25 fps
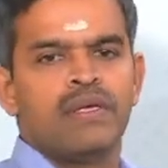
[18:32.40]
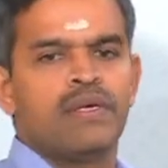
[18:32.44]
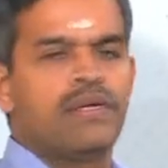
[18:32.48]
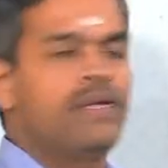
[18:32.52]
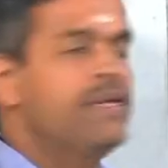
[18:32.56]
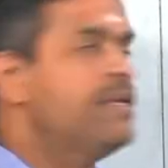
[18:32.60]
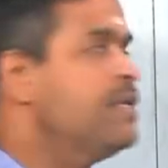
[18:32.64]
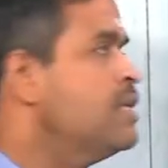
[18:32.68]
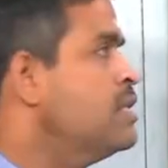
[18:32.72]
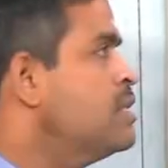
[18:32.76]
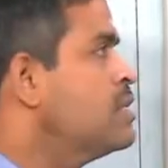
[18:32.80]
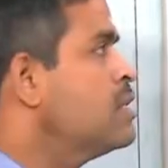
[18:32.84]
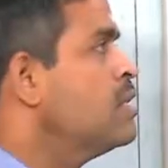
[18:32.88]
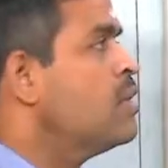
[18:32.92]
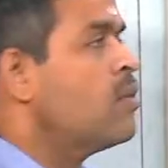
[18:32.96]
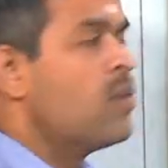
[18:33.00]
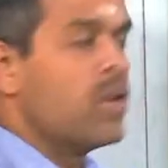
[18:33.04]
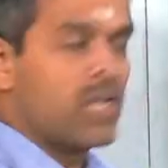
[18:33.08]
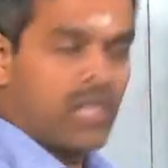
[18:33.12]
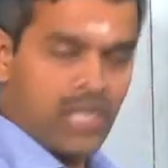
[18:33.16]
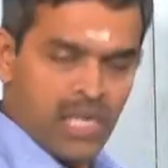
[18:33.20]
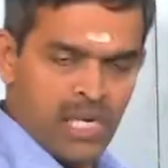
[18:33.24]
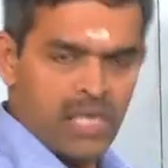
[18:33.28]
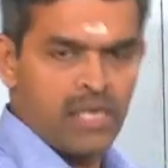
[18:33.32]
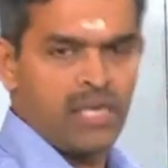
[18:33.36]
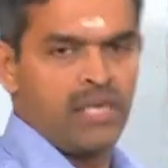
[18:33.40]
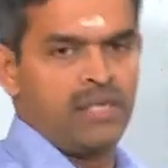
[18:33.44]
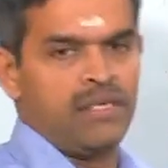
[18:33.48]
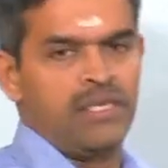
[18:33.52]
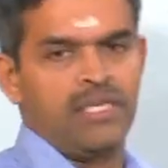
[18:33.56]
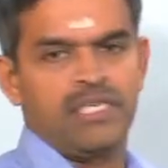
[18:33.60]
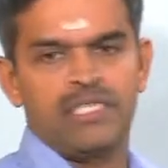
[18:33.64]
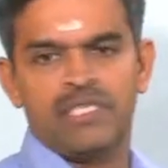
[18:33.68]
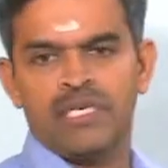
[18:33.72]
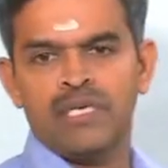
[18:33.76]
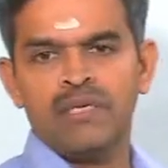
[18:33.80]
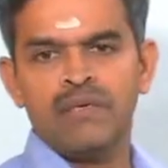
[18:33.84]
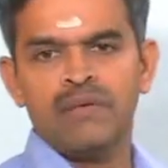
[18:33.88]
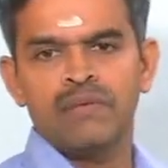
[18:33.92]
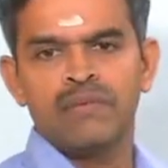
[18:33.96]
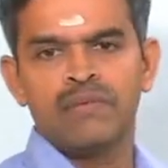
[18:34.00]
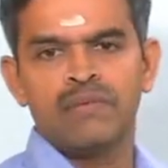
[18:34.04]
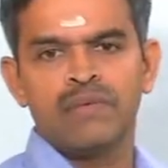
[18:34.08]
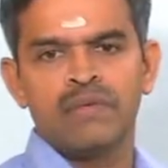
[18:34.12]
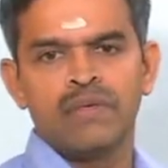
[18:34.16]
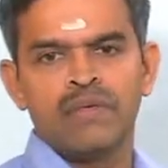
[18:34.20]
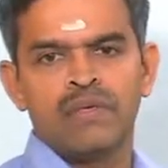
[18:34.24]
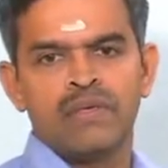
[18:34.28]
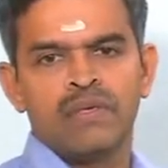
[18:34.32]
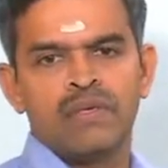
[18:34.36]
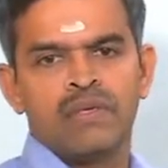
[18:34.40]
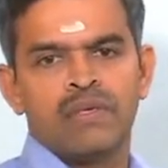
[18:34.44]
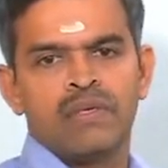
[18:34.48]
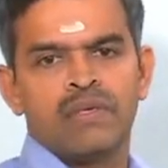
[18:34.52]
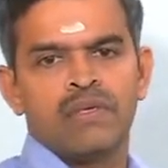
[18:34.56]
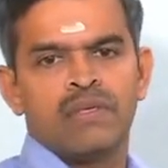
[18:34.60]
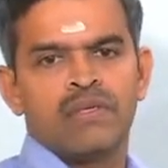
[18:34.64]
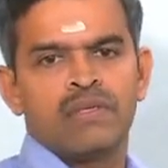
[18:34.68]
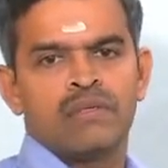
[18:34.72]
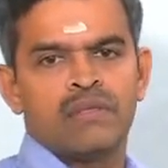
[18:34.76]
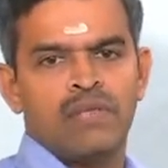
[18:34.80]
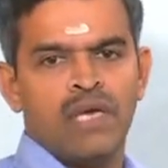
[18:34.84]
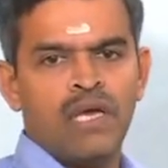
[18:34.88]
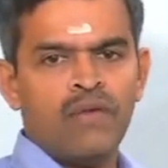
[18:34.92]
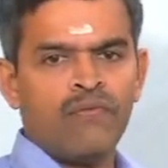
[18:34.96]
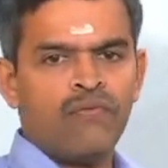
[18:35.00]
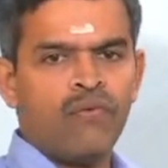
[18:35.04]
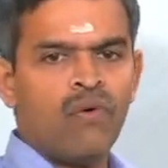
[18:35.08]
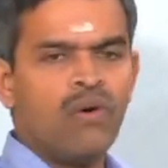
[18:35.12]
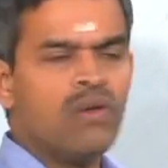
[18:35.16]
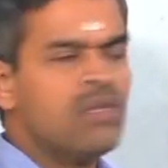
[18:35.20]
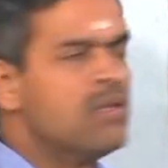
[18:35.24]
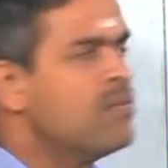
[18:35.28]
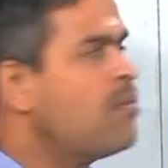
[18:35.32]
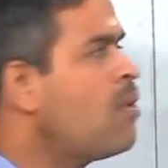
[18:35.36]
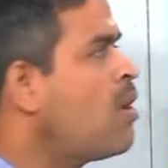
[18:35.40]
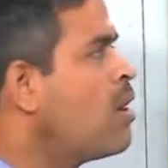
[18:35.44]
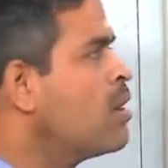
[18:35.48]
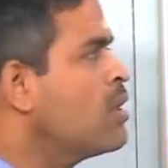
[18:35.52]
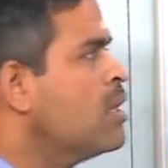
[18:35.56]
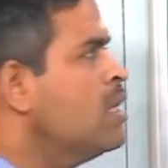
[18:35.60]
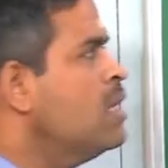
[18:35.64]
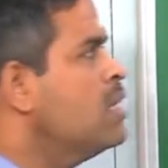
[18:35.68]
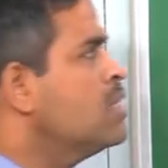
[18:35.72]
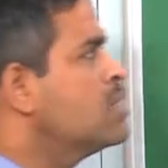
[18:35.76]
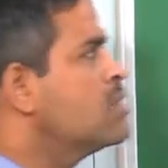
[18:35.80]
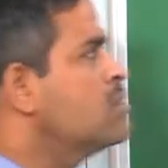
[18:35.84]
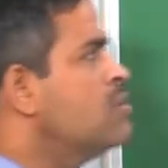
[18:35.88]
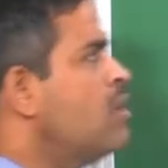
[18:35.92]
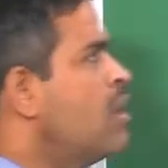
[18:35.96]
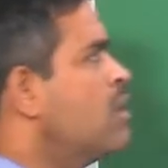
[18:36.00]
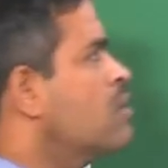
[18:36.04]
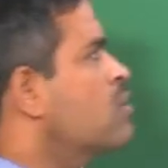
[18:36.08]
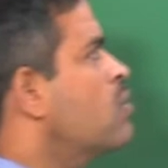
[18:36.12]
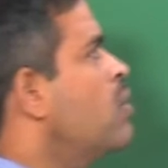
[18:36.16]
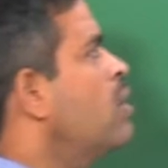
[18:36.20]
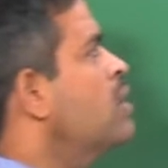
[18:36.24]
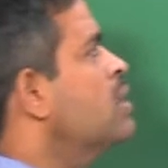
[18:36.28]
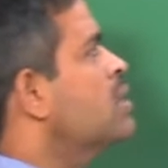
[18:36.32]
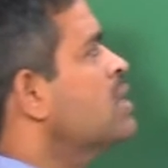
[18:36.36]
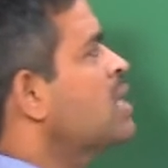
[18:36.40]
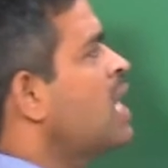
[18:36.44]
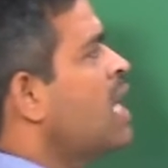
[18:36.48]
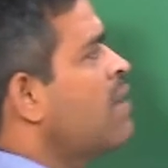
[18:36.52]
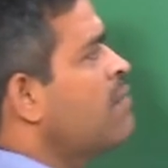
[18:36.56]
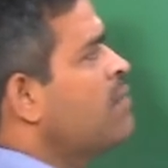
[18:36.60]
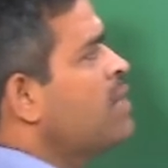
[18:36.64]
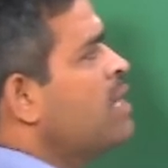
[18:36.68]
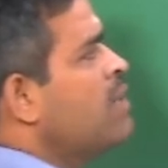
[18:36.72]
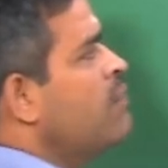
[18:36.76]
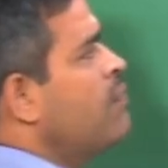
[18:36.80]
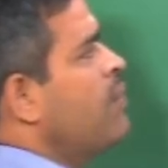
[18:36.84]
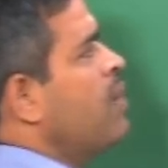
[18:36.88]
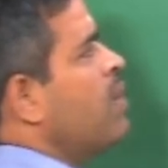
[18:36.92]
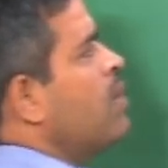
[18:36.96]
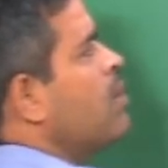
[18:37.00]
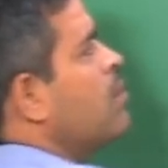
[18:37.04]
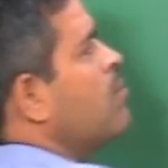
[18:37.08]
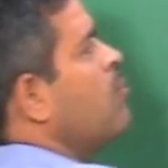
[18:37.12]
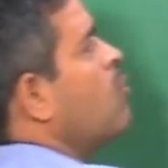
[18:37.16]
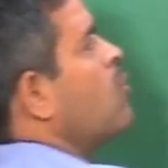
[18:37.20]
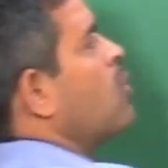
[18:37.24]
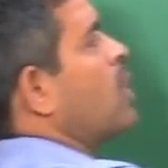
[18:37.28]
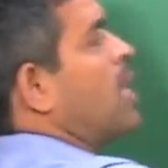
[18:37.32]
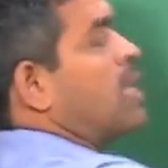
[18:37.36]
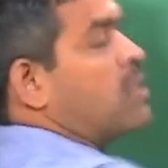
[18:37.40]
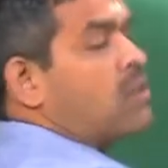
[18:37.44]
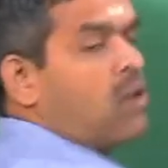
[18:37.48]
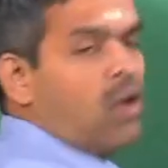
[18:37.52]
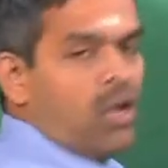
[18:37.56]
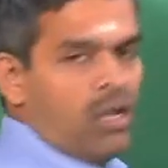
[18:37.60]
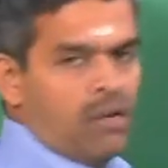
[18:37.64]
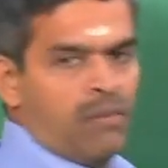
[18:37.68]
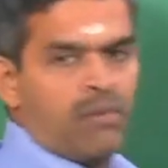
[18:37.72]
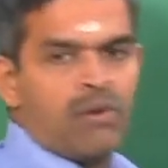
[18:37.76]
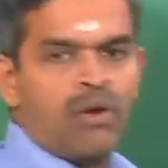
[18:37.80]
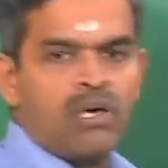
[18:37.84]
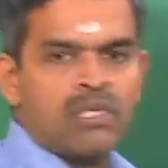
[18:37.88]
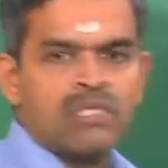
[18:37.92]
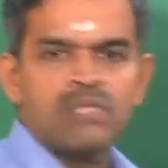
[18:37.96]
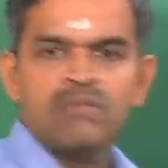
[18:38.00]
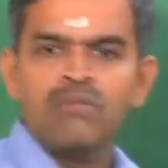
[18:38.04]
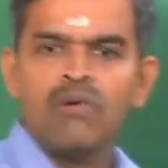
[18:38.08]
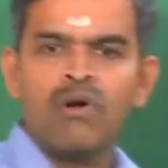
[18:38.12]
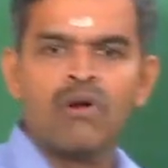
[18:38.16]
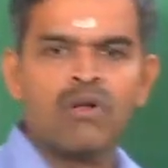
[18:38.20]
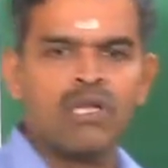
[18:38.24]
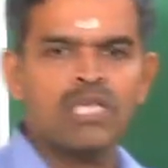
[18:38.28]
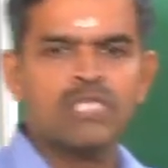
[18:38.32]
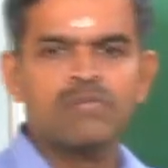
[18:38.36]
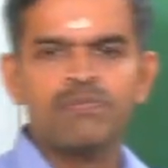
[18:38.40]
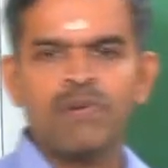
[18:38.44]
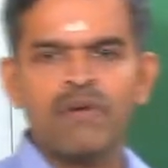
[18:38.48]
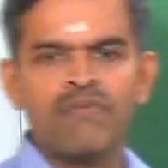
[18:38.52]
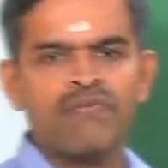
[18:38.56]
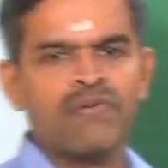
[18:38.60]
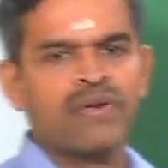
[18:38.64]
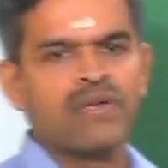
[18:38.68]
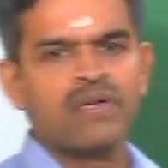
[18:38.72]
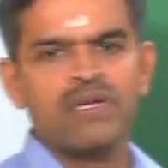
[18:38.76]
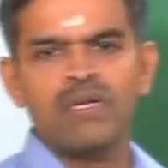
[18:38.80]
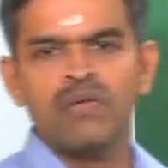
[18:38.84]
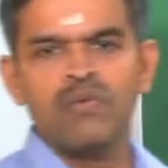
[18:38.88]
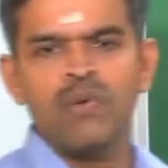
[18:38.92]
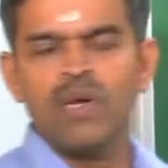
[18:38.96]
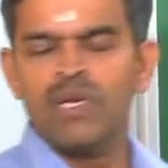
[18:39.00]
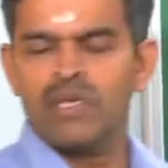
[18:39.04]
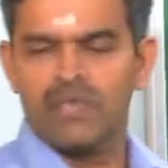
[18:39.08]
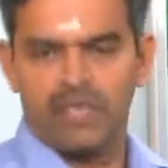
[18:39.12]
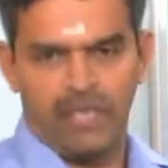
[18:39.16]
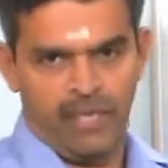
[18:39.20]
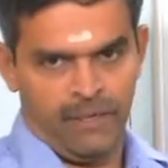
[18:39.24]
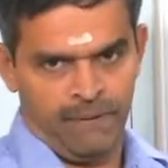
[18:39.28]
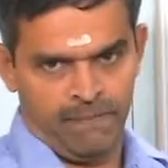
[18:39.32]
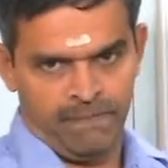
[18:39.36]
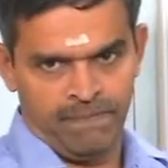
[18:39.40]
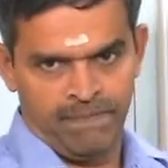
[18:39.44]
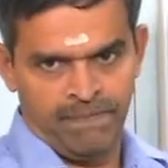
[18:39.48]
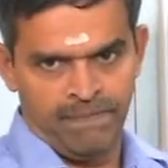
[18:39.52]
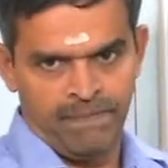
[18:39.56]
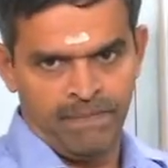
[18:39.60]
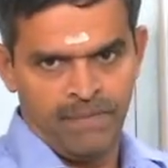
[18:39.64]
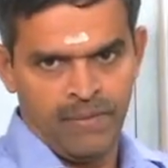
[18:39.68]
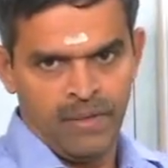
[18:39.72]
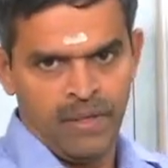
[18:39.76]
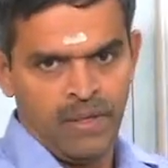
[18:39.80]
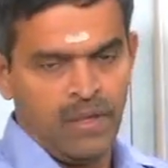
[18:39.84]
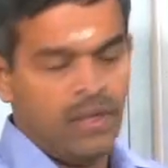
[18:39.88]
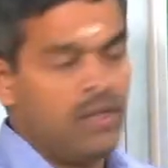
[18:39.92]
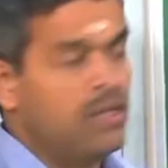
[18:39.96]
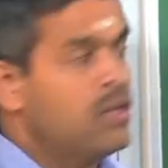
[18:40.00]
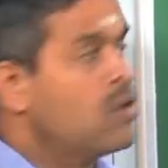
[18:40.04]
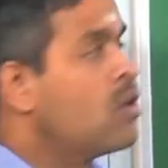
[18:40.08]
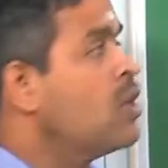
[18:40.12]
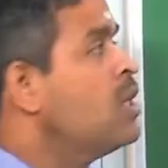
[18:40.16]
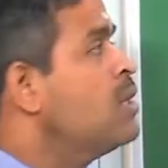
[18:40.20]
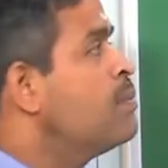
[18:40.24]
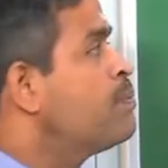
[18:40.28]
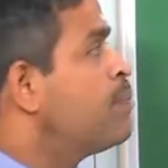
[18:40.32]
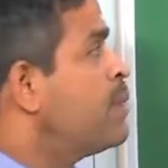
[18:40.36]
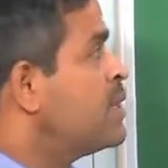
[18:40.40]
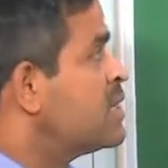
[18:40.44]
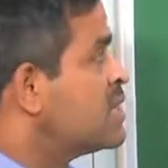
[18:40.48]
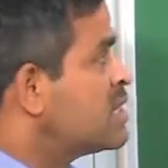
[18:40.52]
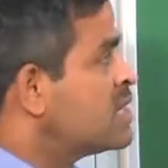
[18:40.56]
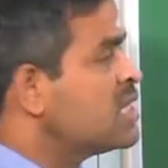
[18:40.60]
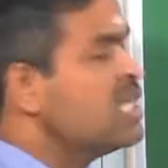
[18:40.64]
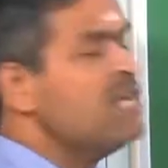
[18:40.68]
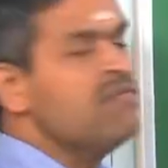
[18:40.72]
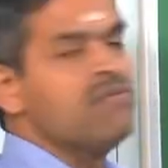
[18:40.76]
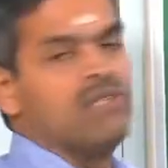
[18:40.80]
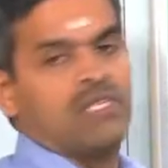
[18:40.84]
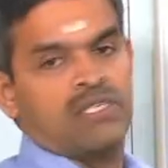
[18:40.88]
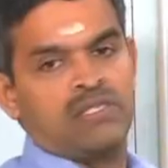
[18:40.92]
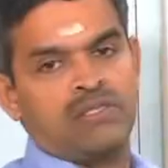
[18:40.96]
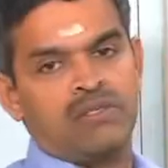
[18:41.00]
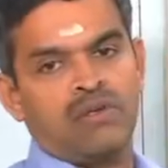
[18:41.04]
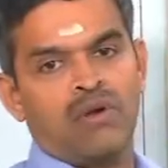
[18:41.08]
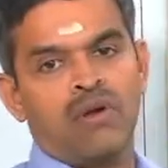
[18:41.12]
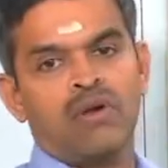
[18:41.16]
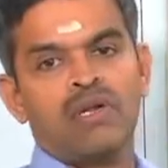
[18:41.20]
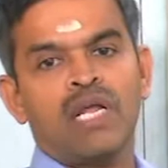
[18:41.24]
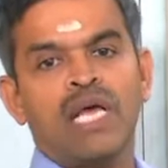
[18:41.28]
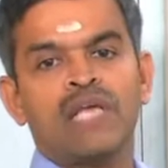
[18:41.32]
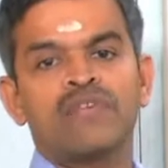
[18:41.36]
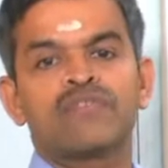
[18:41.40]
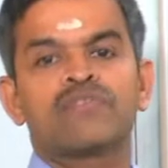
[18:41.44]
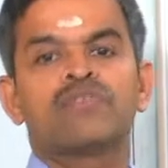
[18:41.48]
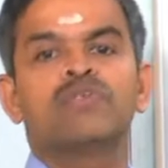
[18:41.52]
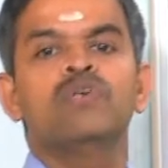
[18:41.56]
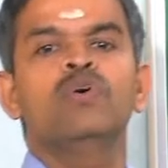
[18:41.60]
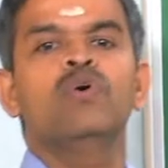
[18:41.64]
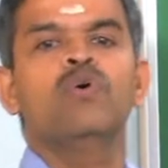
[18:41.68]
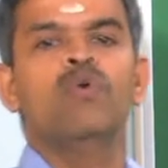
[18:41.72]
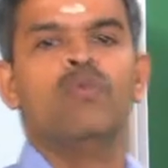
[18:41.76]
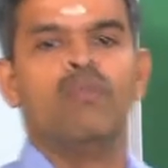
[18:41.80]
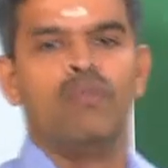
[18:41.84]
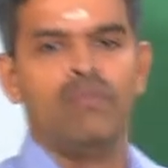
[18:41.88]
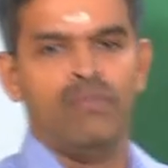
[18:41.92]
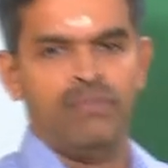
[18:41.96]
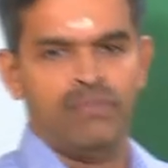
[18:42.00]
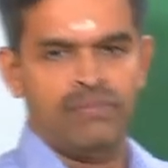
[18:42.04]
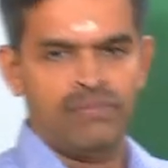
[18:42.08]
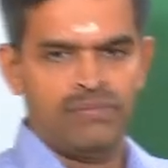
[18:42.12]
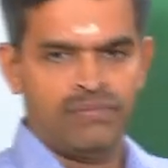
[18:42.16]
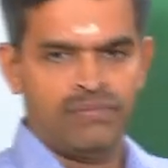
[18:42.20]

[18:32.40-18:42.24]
it is in a working condition, therefore, the model is not going to have any failure mode at all because the model is perfectly working. You have got to perceive this, you have got to assume